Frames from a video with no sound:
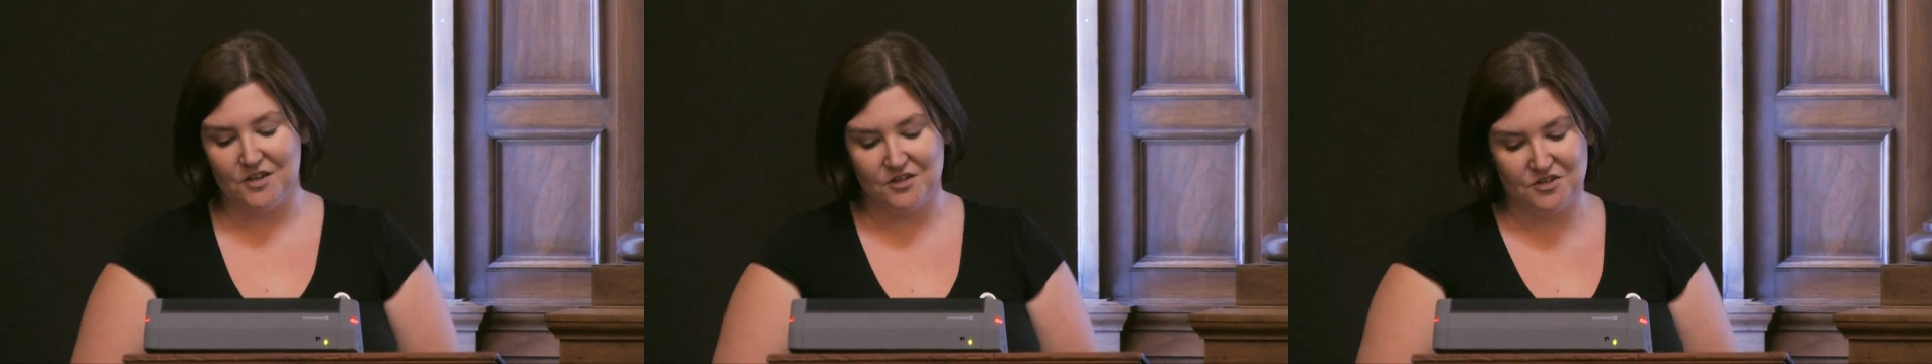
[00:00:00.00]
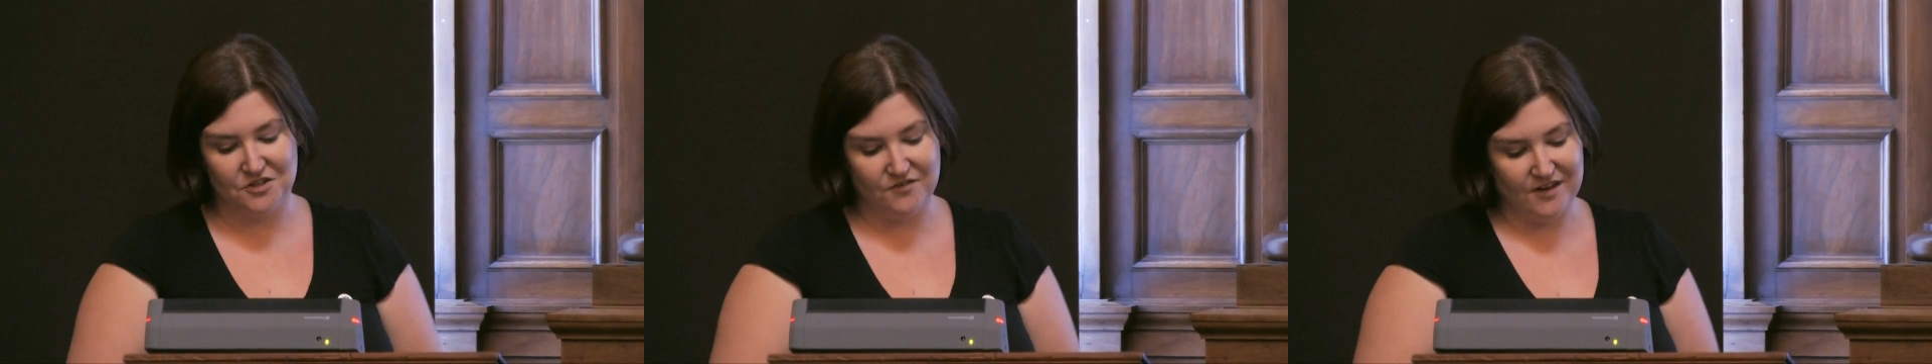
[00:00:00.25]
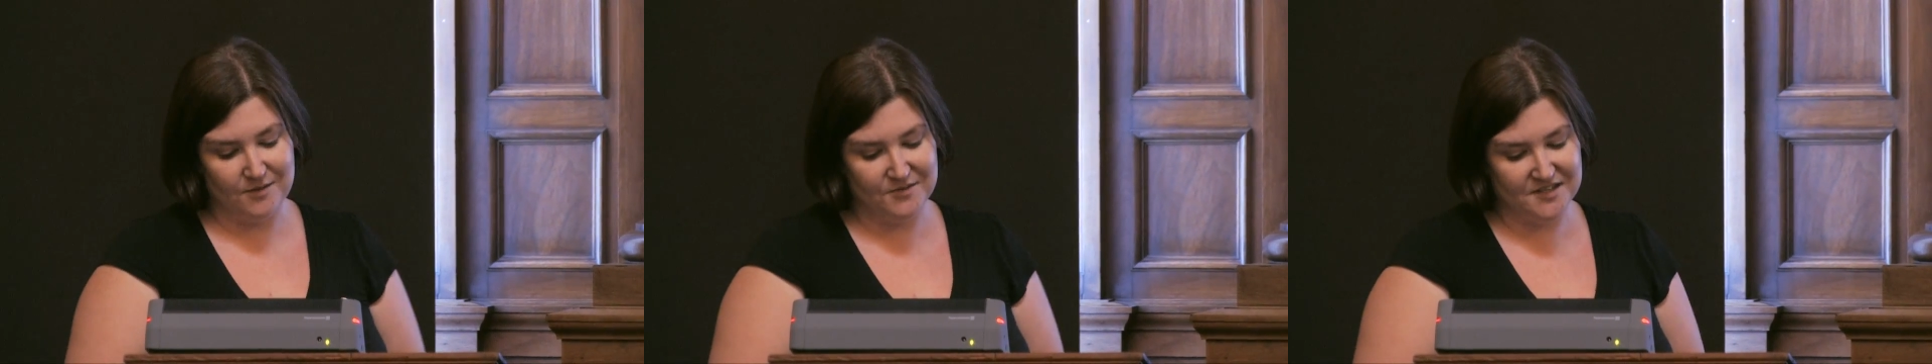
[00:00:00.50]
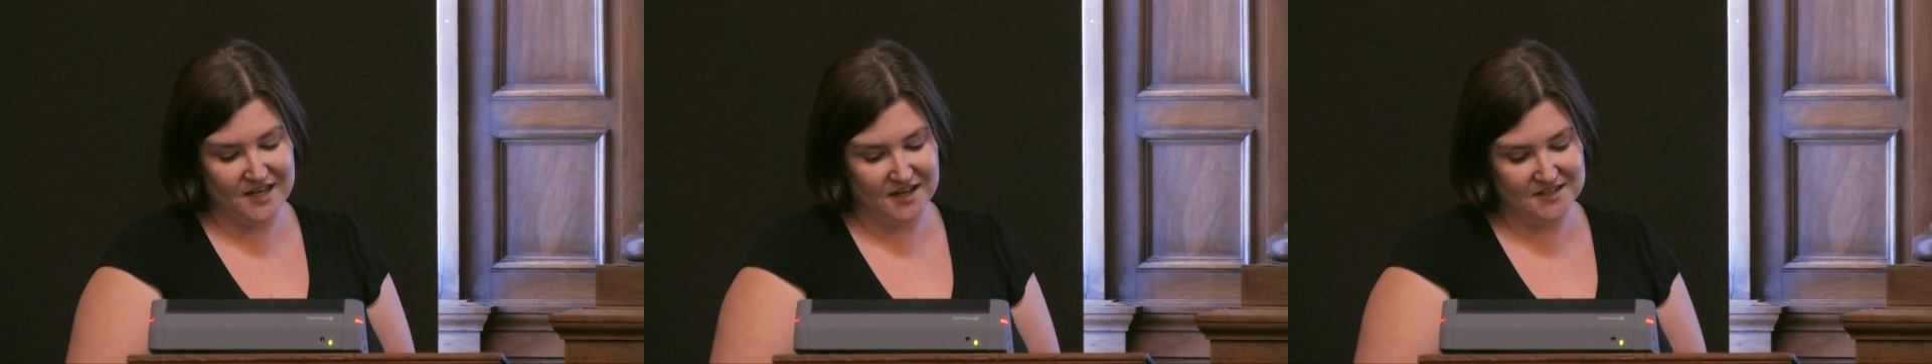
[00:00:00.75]
to develop
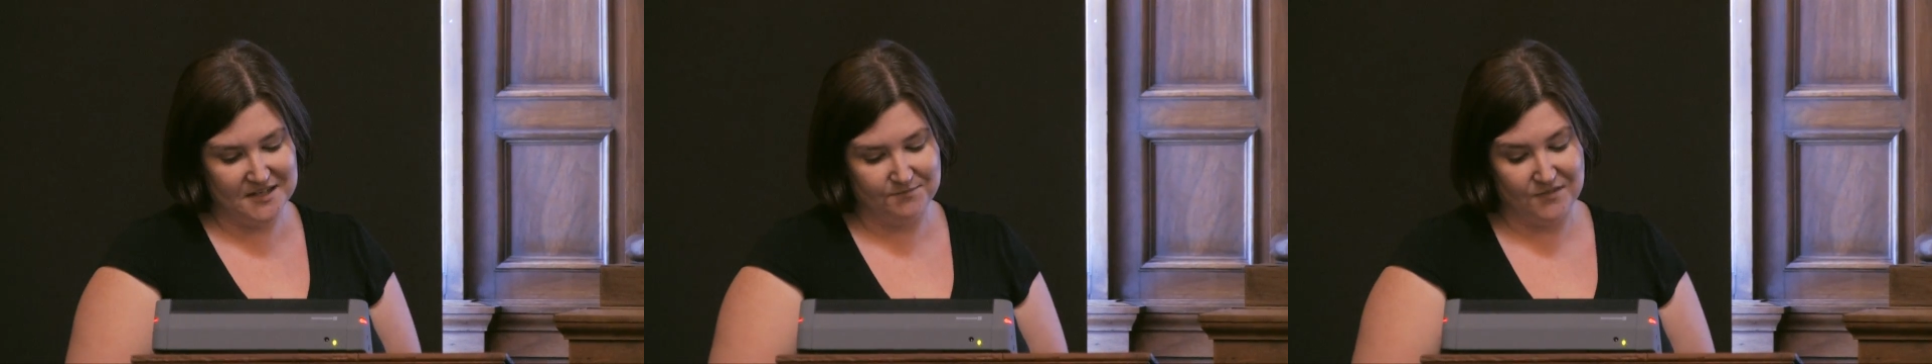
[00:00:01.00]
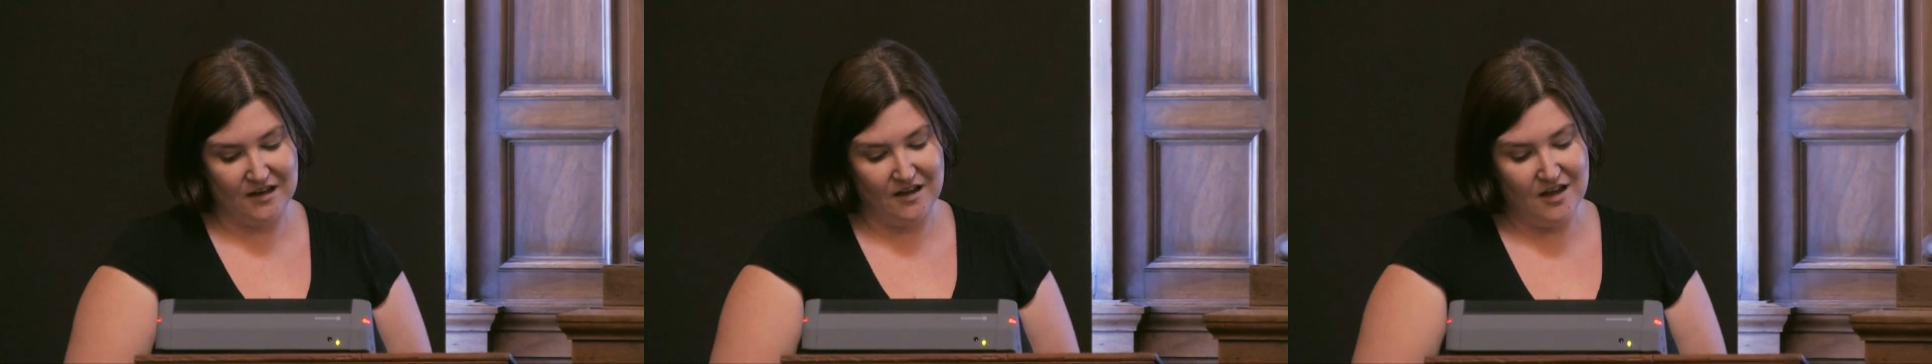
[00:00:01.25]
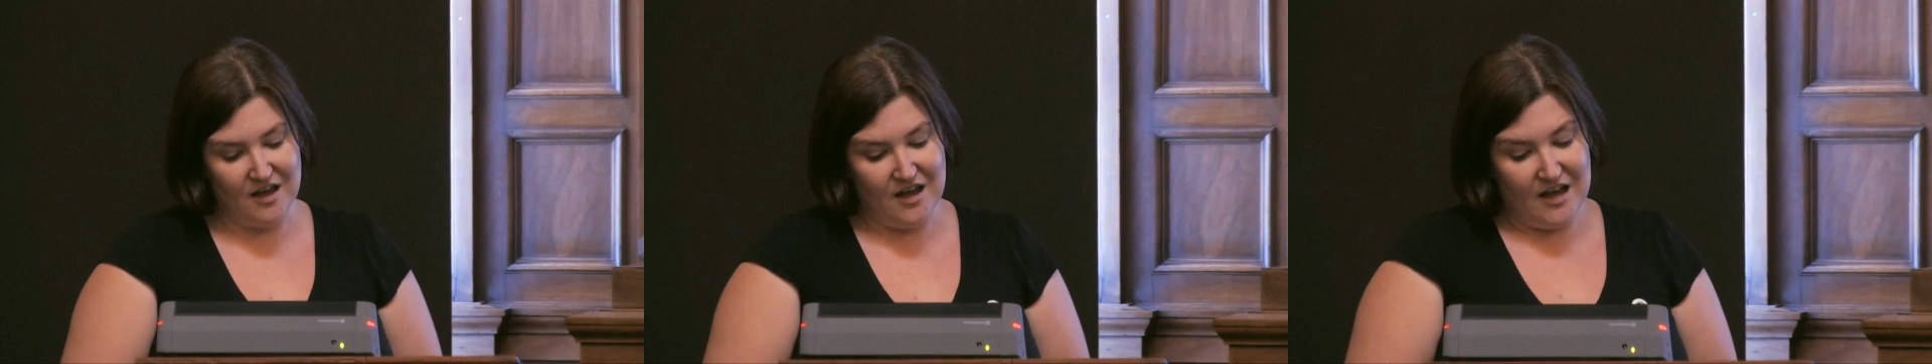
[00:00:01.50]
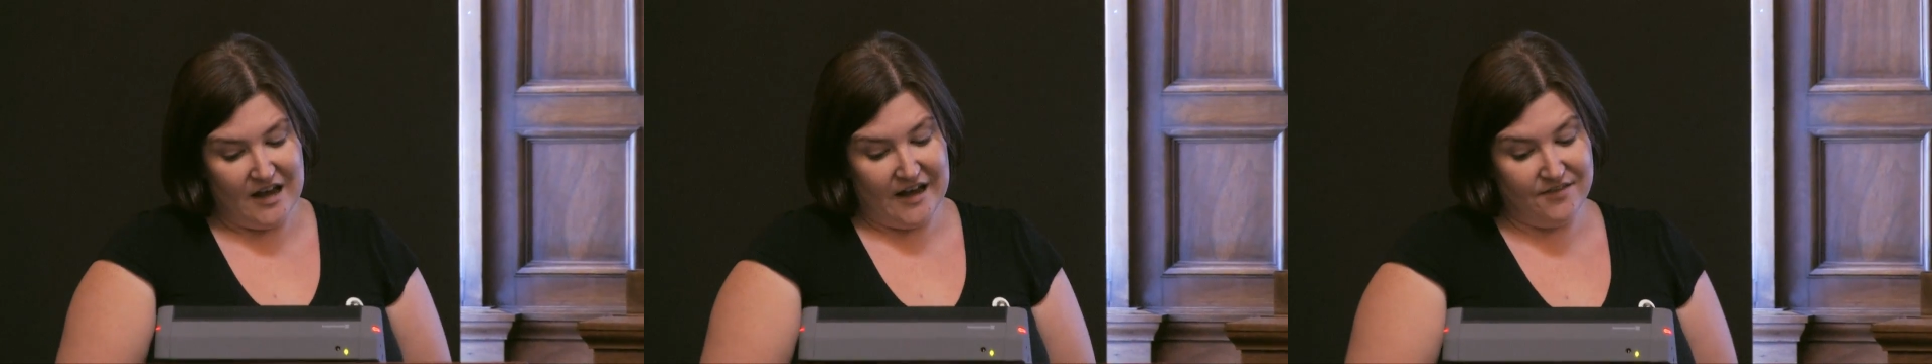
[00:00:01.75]
the sector.
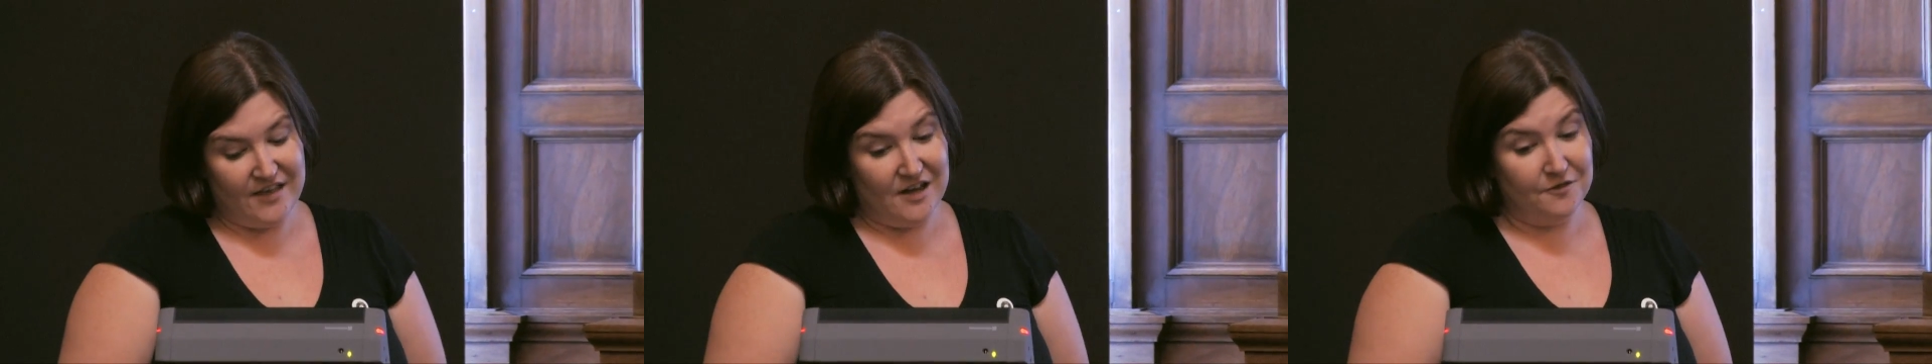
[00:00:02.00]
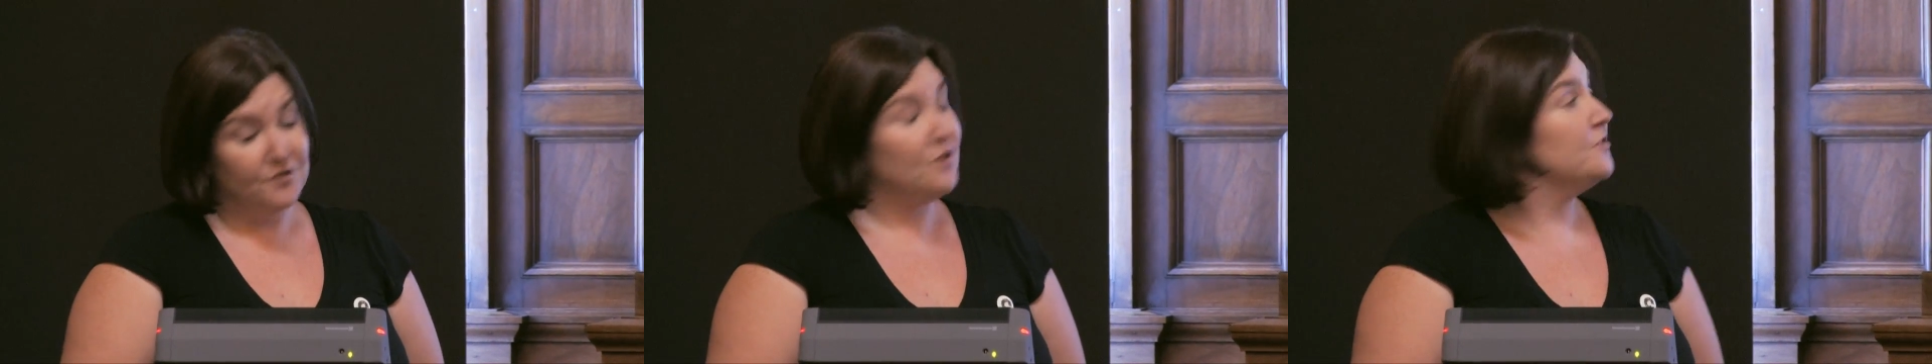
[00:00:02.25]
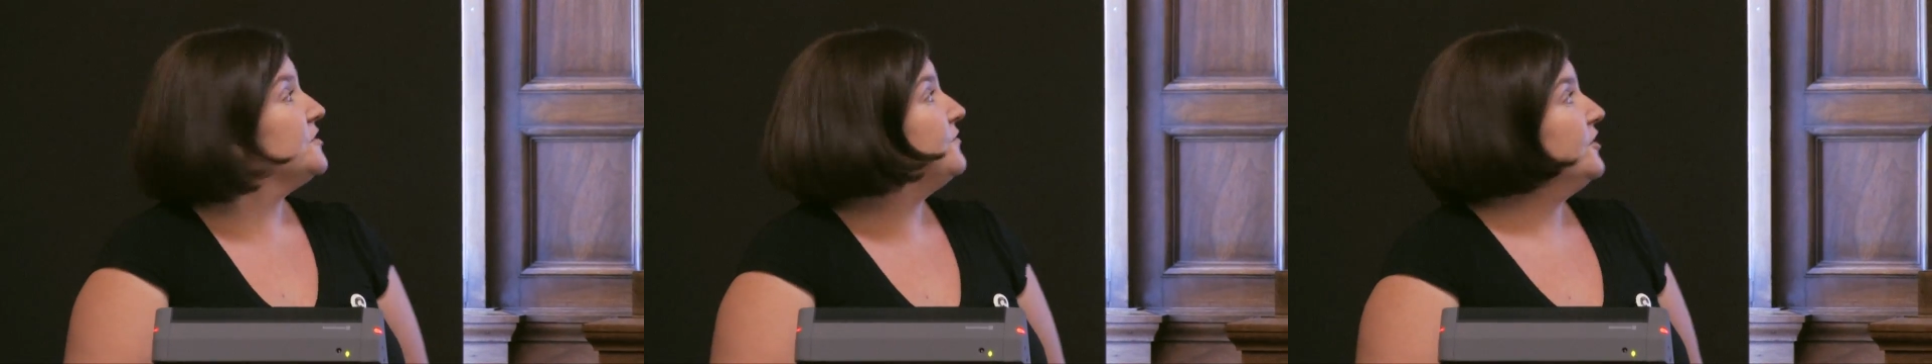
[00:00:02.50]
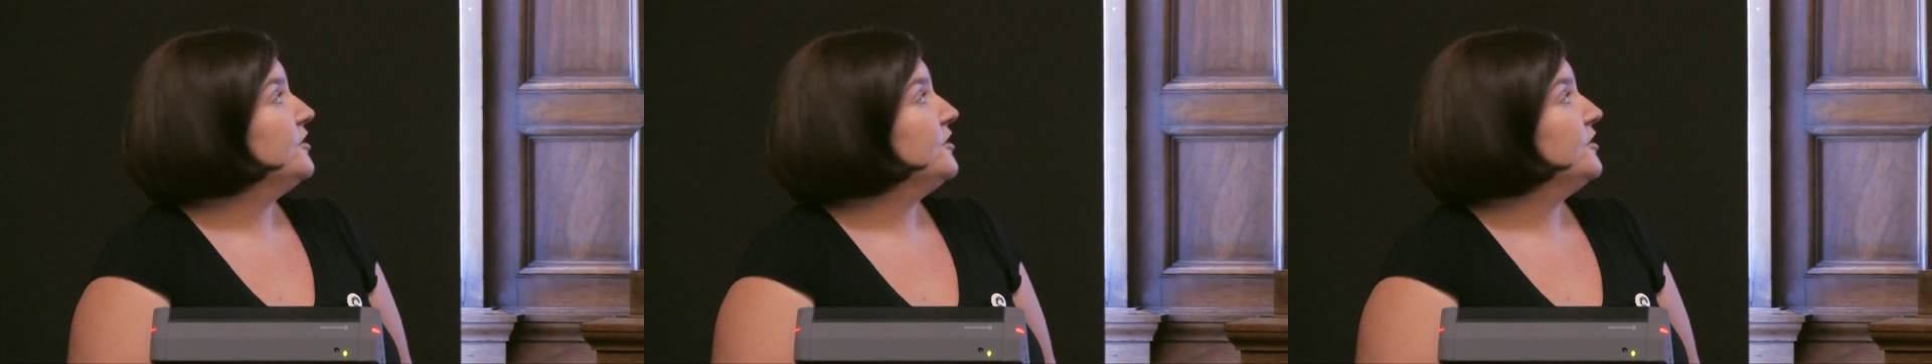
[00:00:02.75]
And then for those of